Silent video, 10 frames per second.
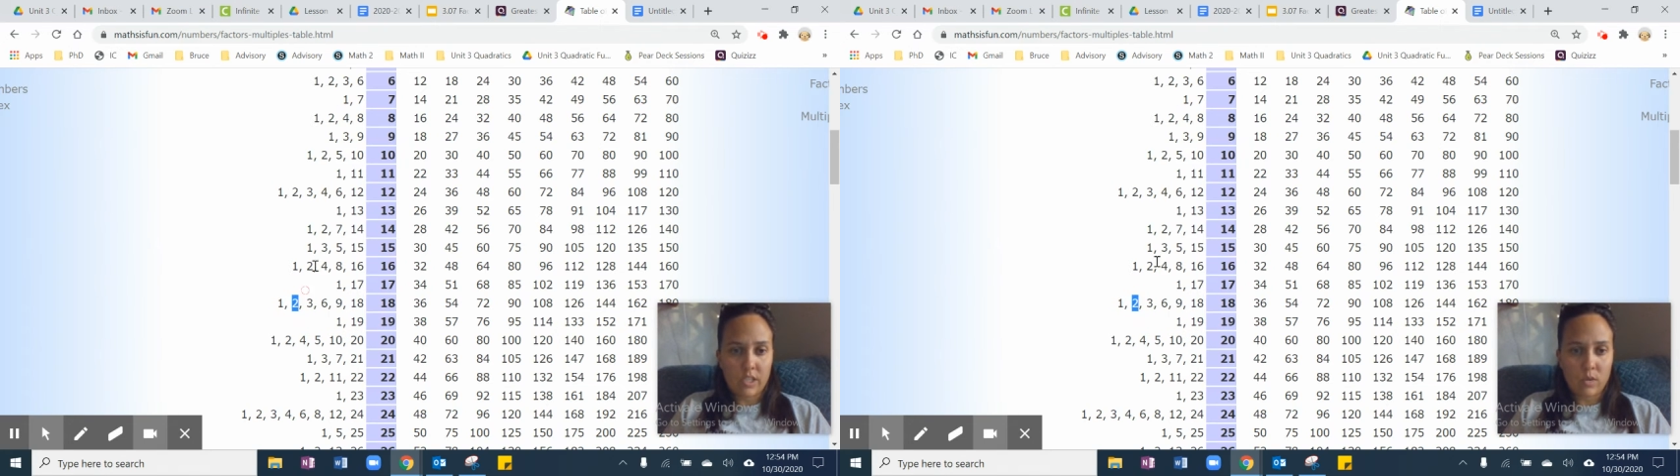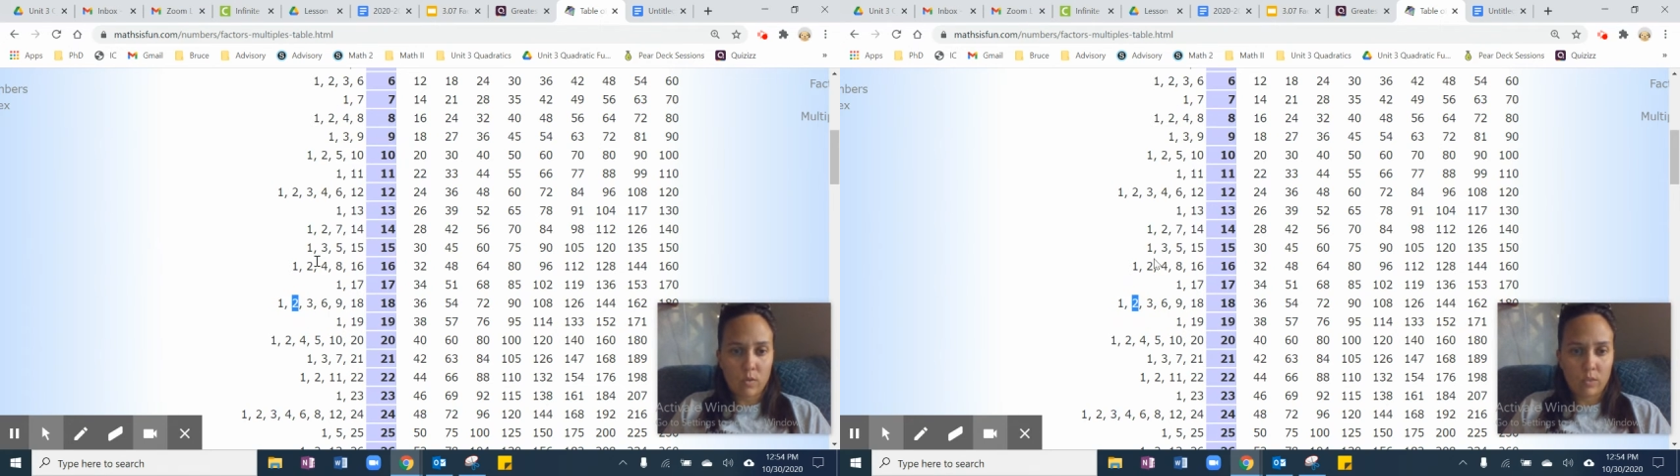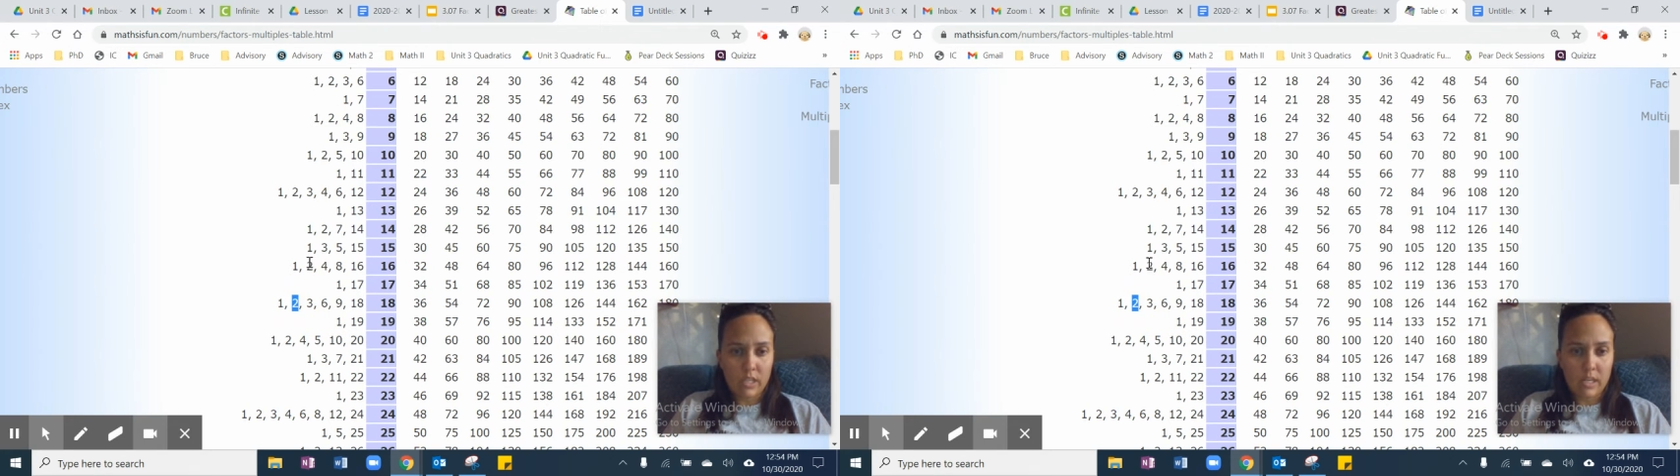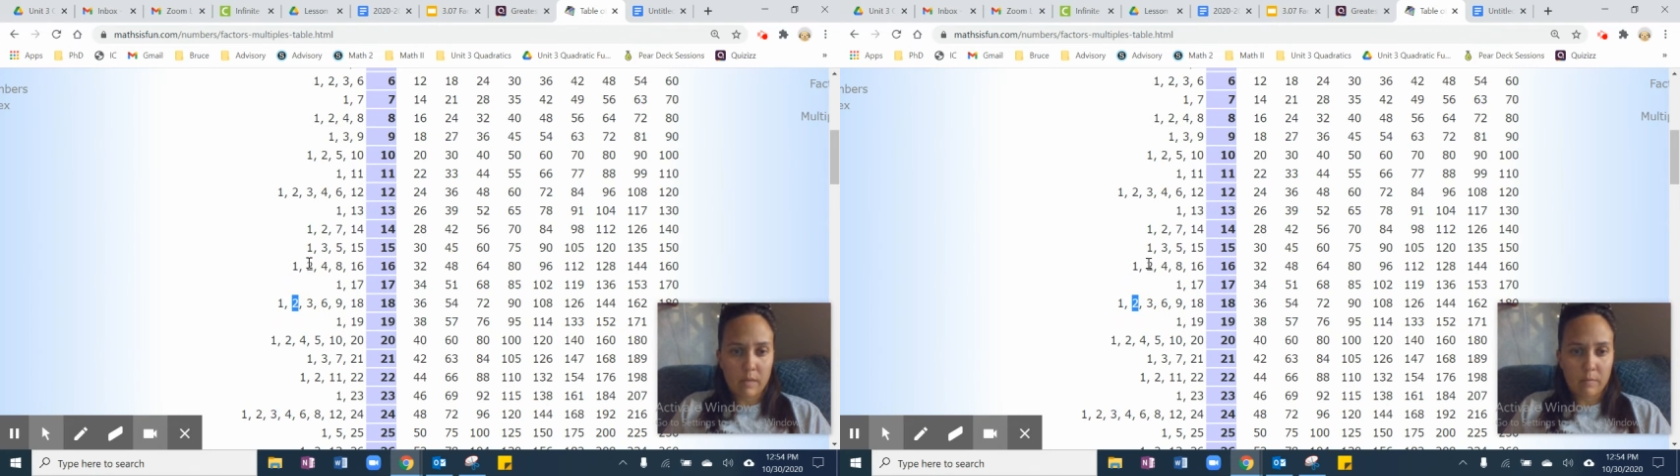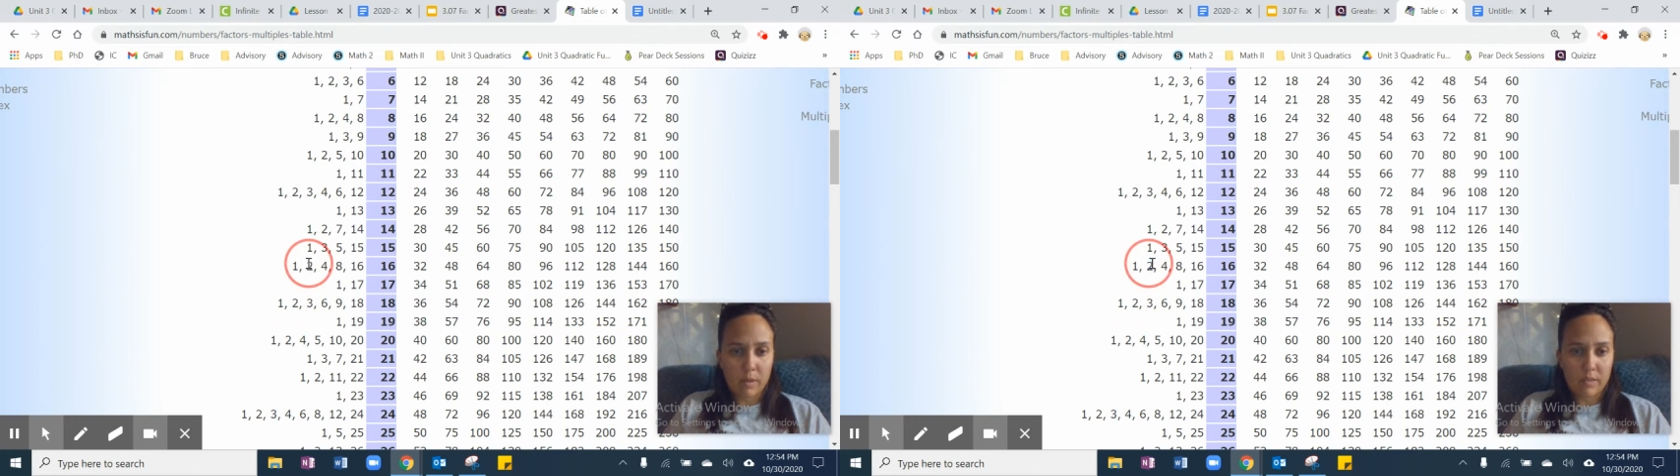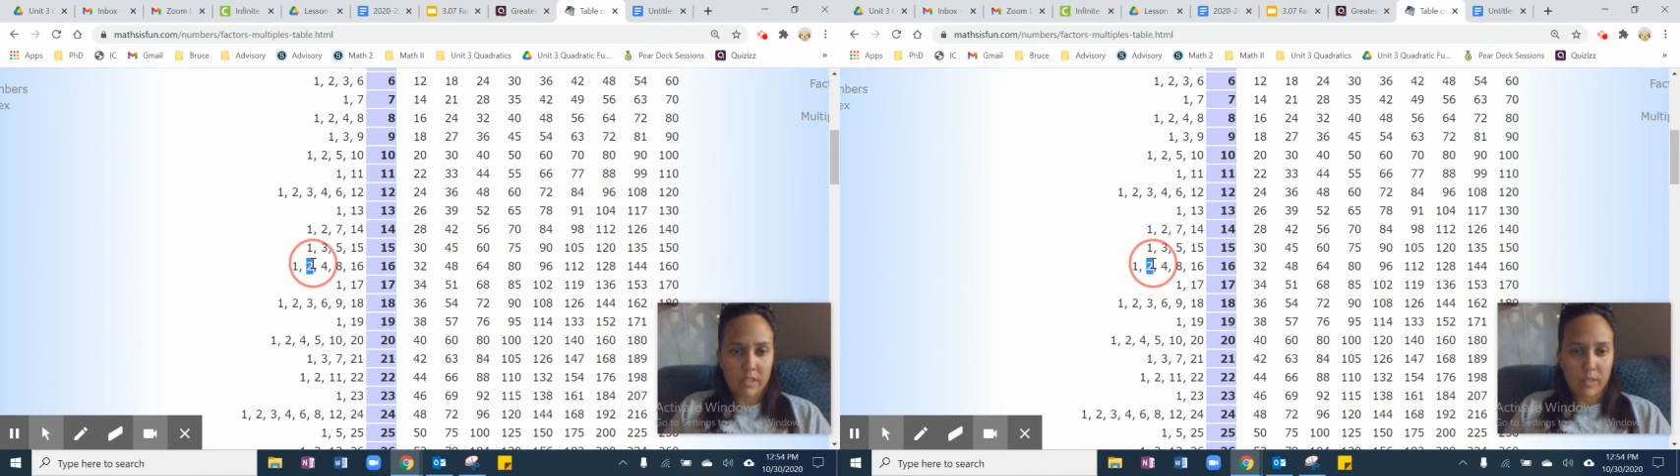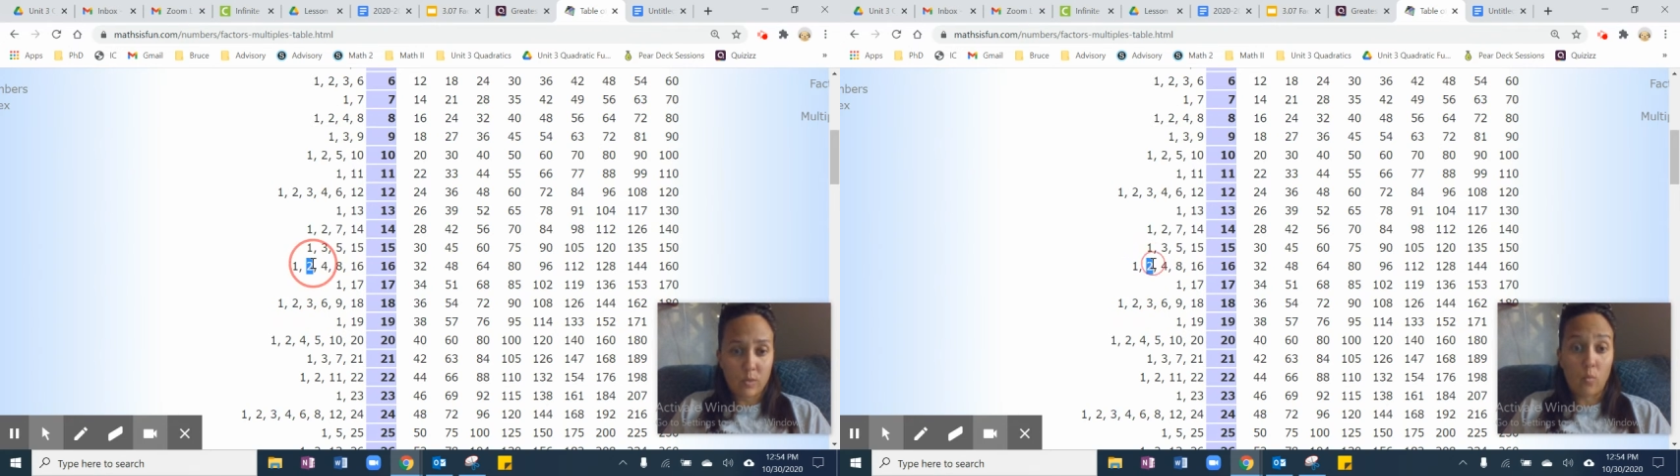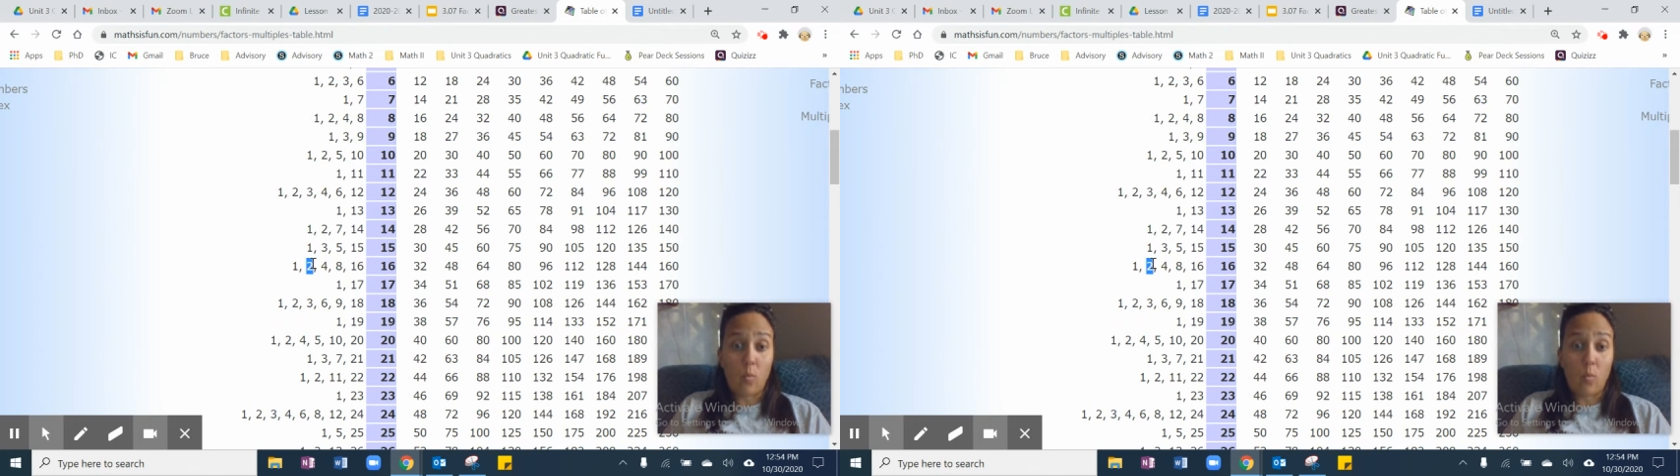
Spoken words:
the only number besides